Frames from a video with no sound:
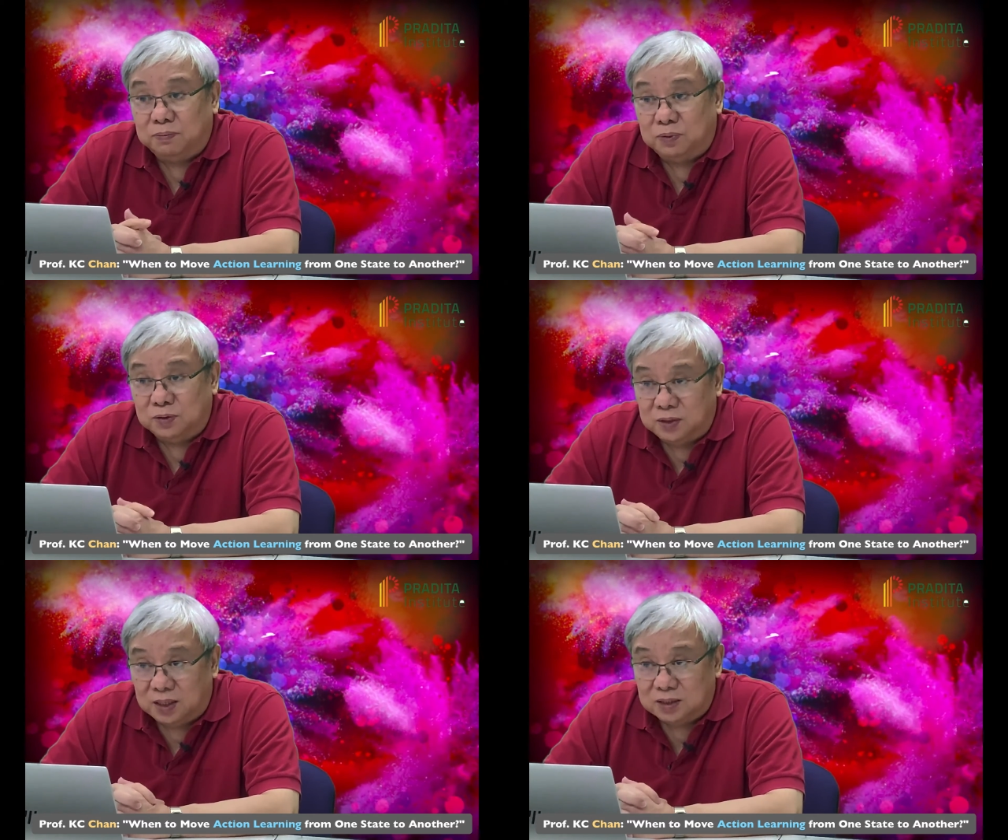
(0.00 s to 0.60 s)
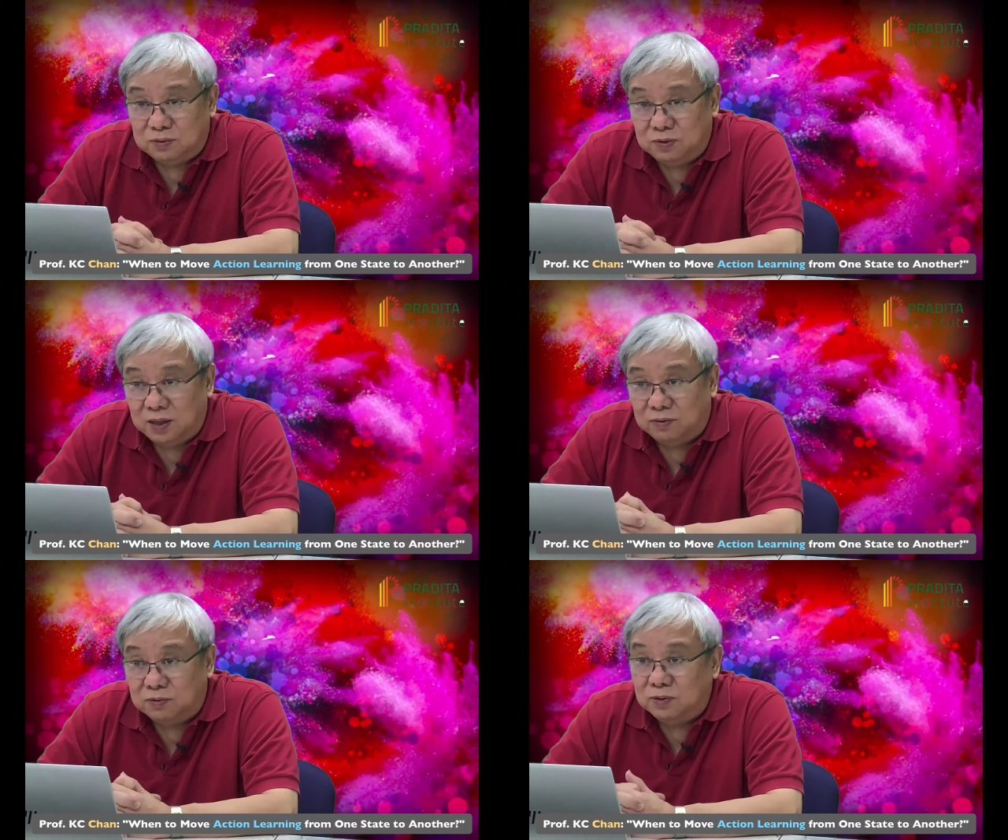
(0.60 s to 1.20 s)
projects we
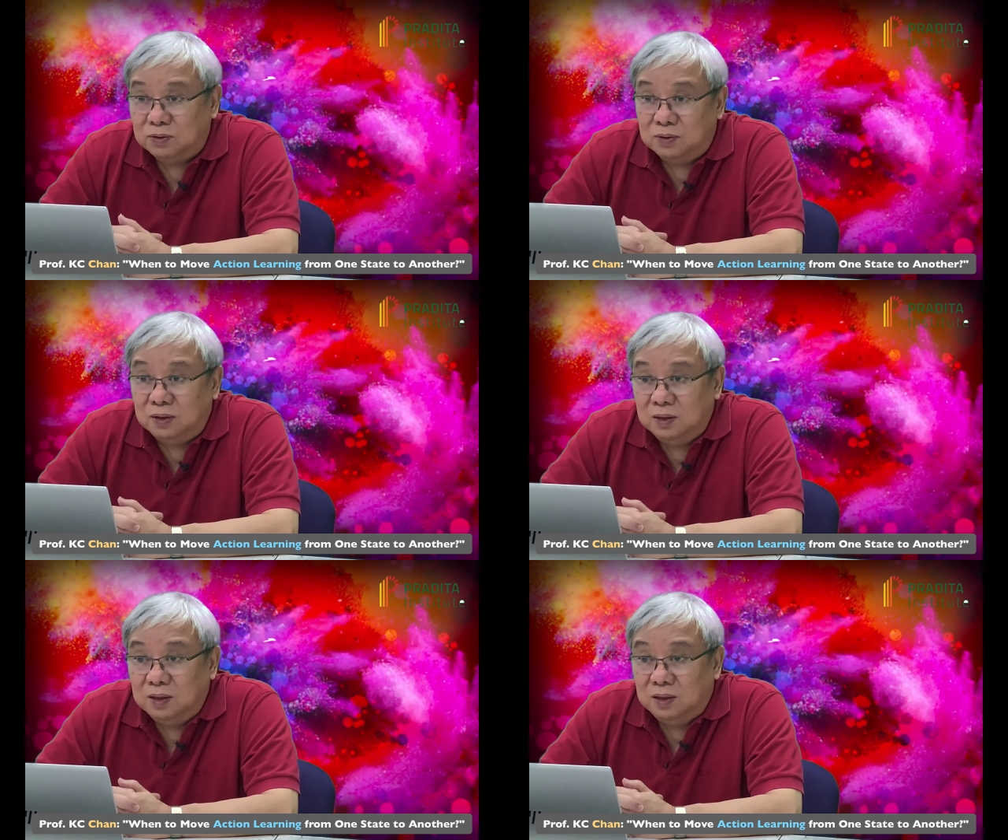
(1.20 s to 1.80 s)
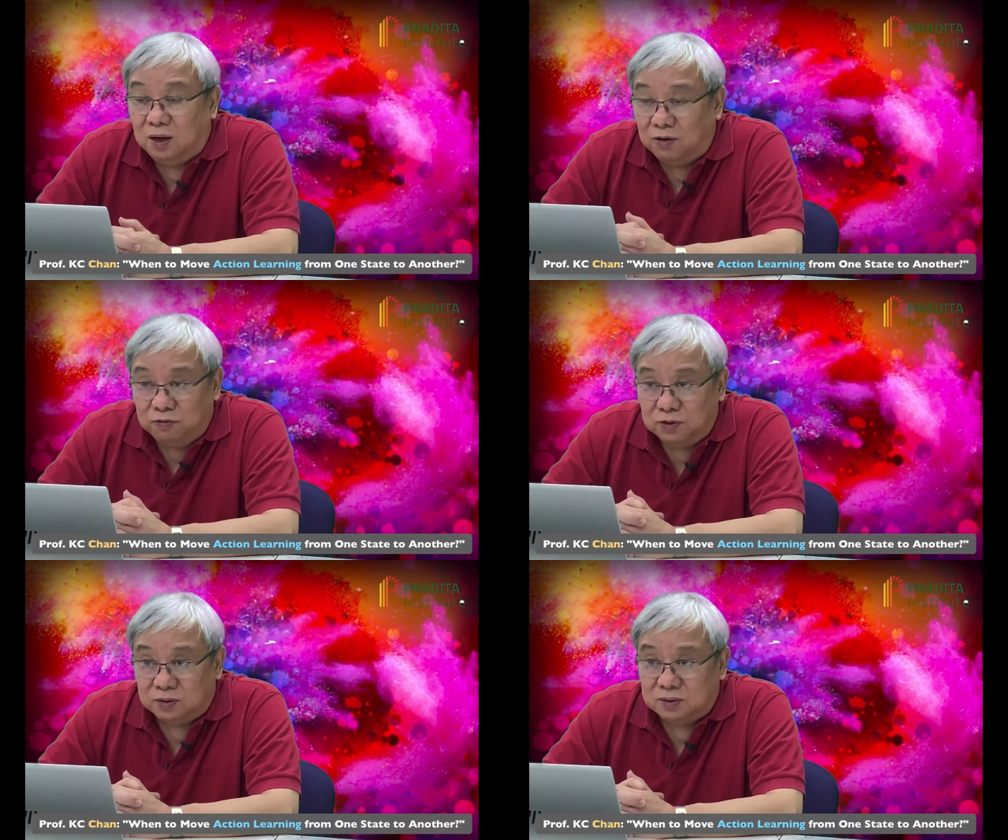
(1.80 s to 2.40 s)
have to
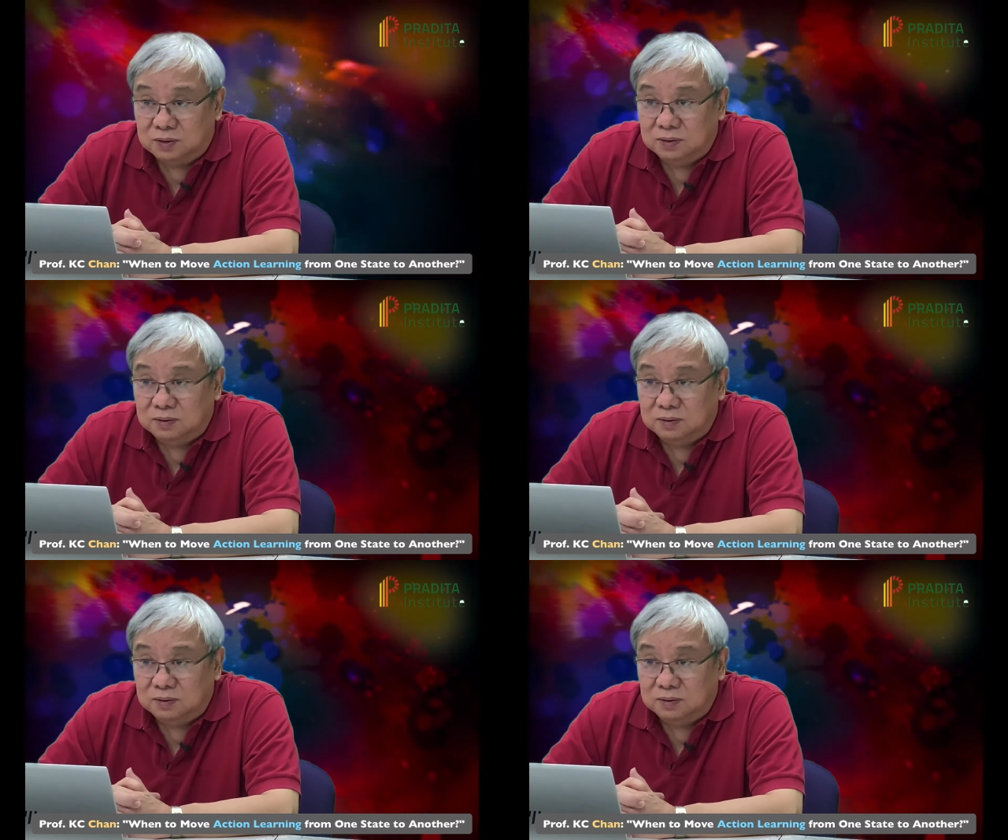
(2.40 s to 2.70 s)
offload,